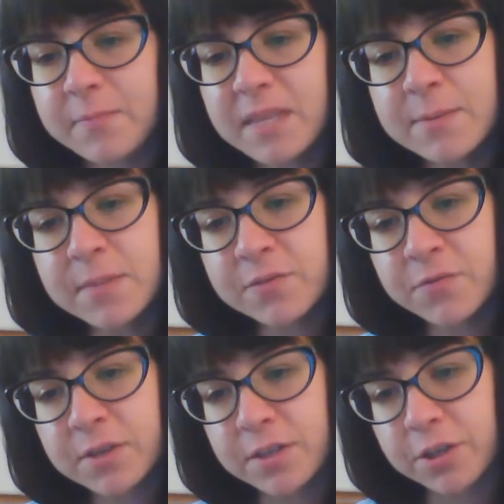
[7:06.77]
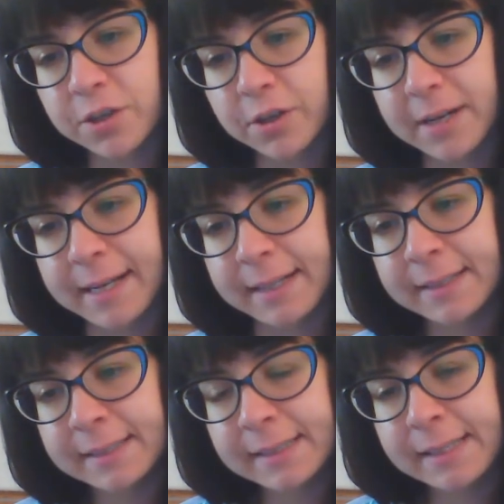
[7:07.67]
Ms. Frizzle shook her head.
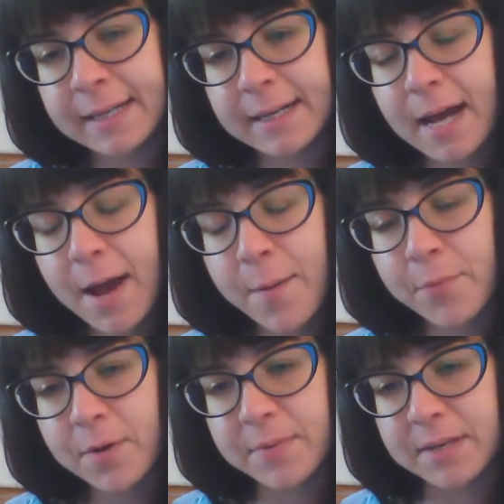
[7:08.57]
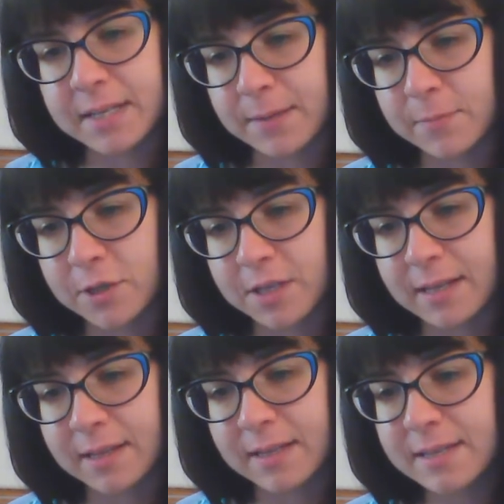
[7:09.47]
Not on purpose, Tim, she
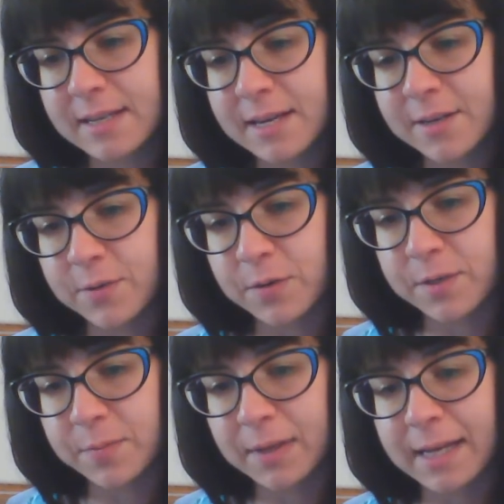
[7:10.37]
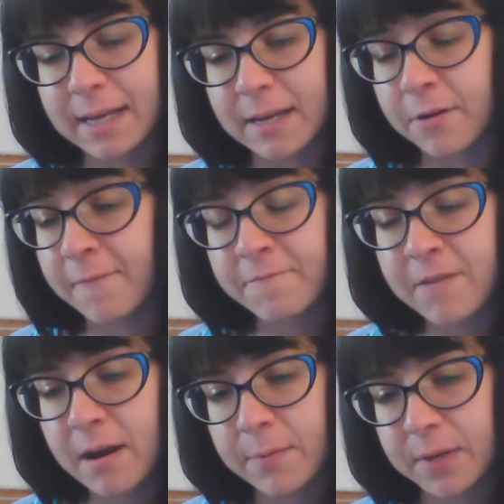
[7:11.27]
said. This dinosaur is a plant eater and
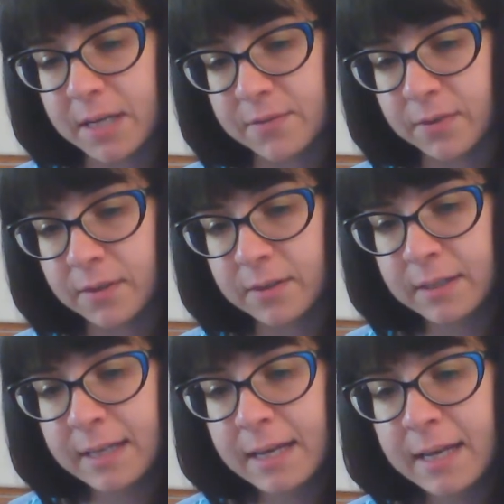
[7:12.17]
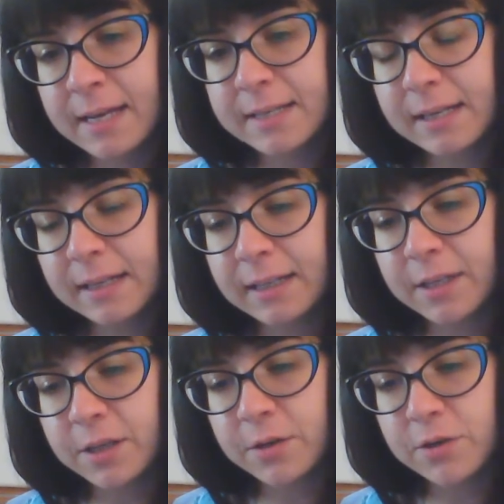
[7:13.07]
very peaceful. Suddenly,
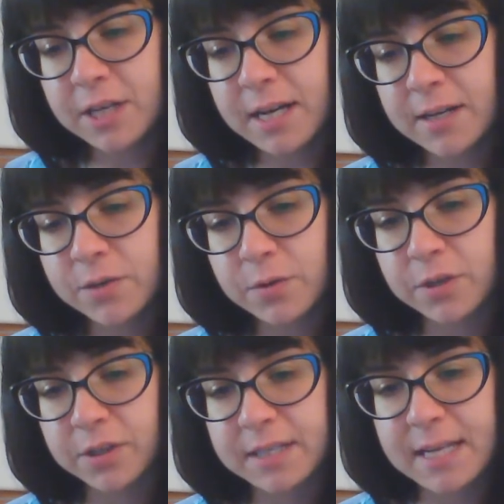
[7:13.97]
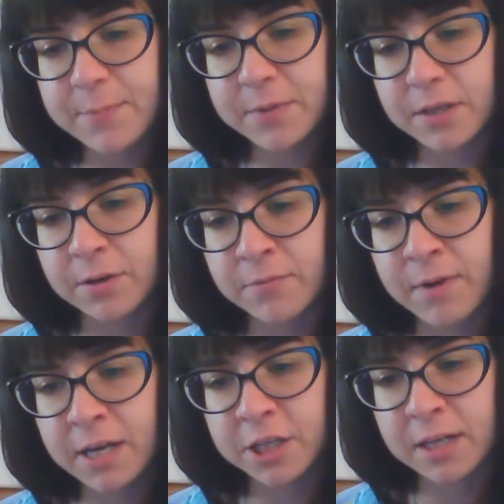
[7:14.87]
the huge dinosaur took steps in our
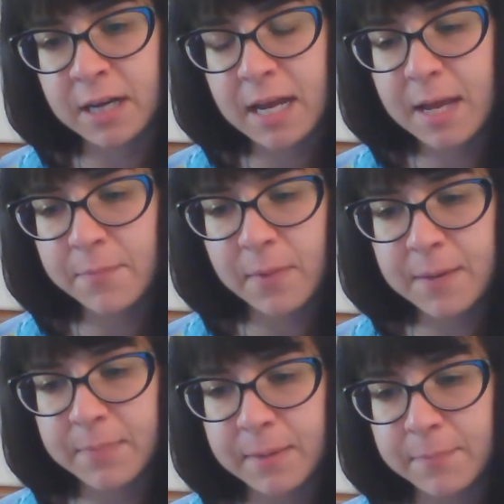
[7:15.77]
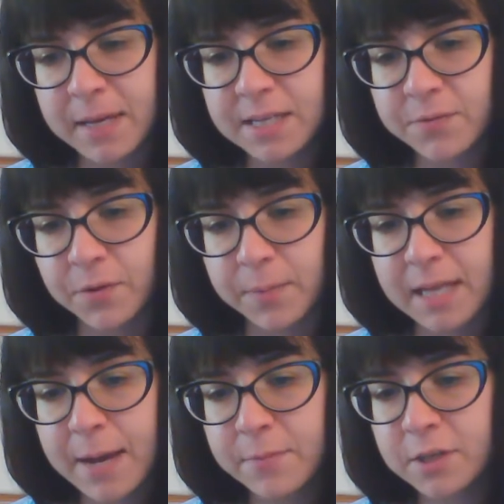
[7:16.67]
direction. It might be peaceful, but
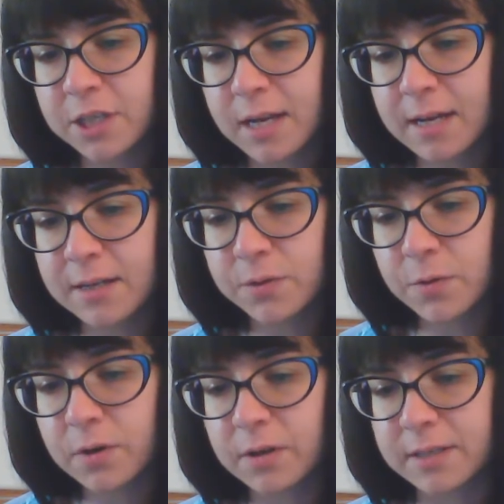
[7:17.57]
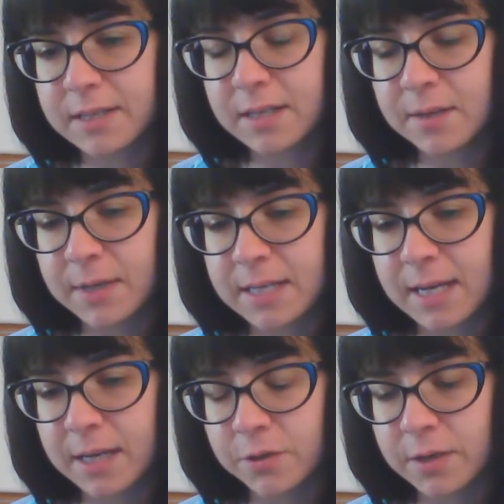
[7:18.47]
that much dinosaur could still be
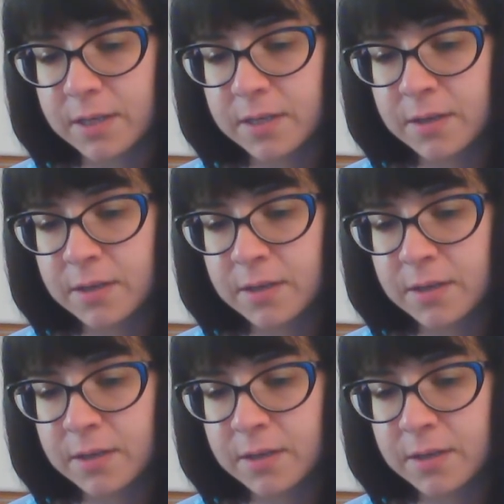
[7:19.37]
dangerous.